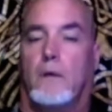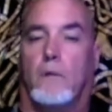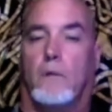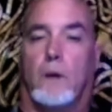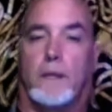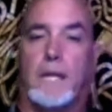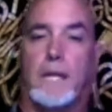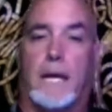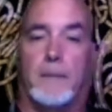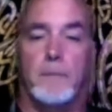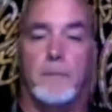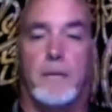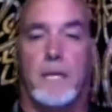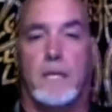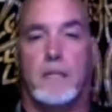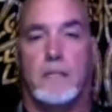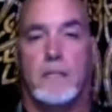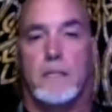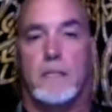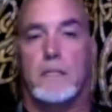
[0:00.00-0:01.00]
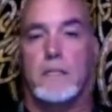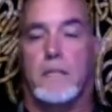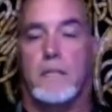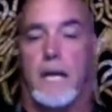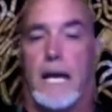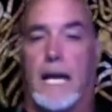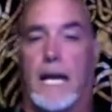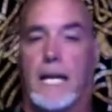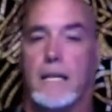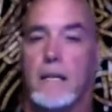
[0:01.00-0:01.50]
What that means is
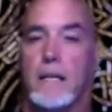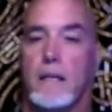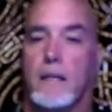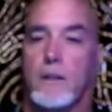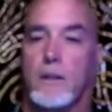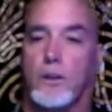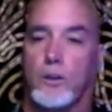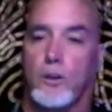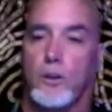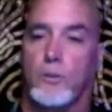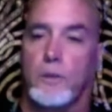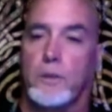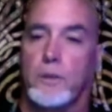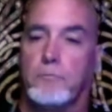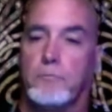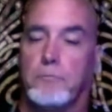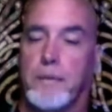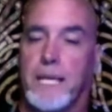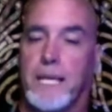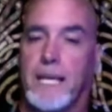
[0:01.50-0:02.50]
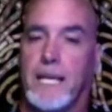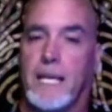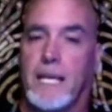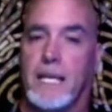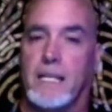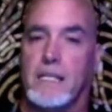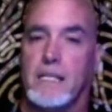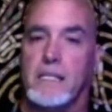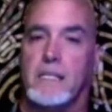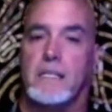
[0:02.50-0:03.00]
that human
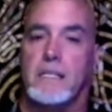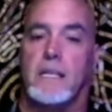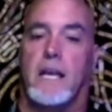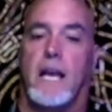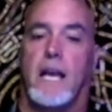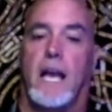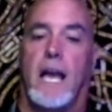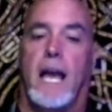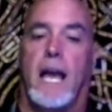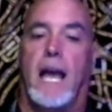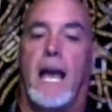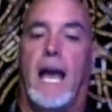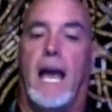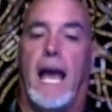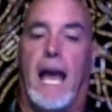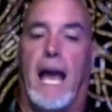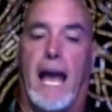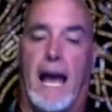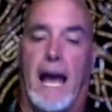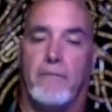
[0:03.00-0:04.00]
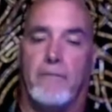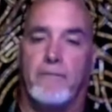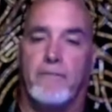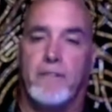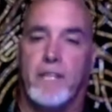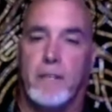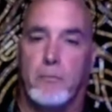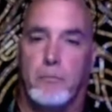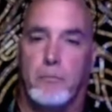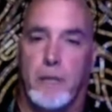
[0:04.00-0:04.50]
beings have
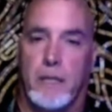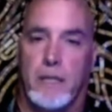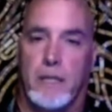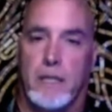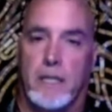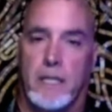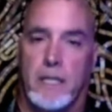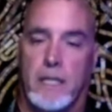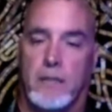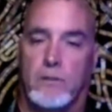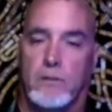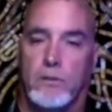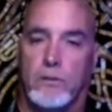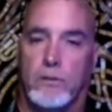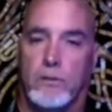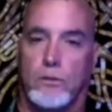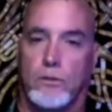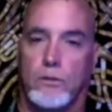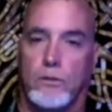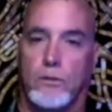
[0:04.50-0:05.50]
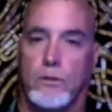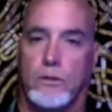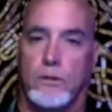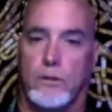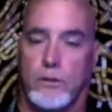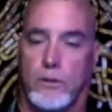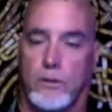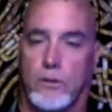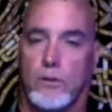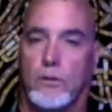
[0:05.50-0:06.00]
the ability to
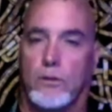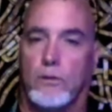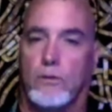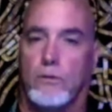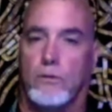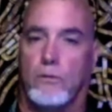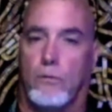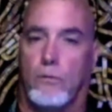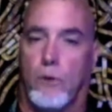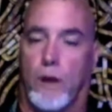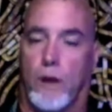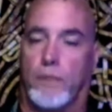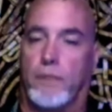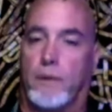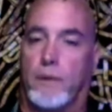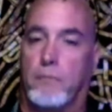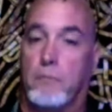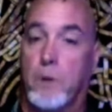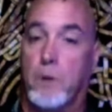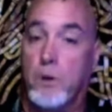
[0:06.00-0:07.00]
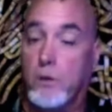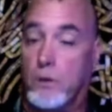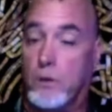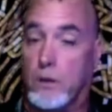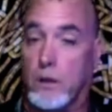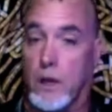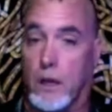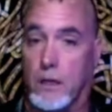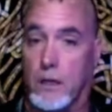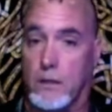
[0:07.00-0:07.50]
do what the
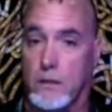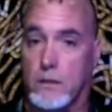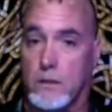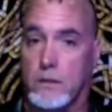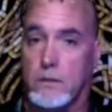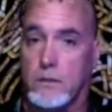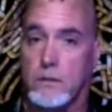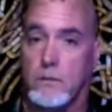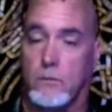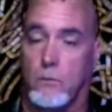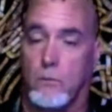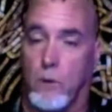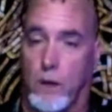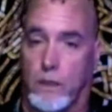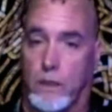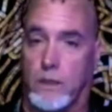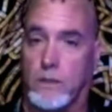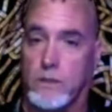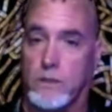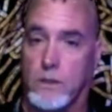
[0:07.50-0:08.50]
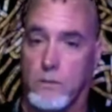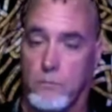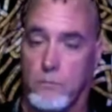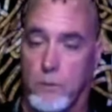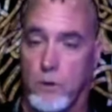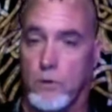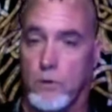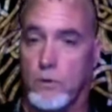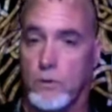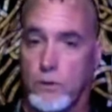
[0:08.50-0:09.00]
moon does. What does the
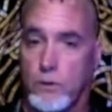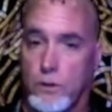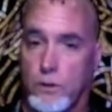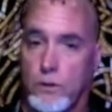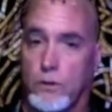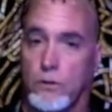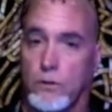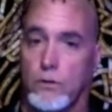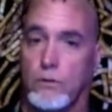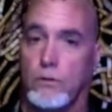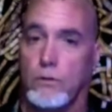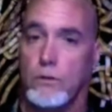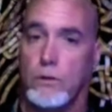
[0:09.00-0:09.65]
moon do?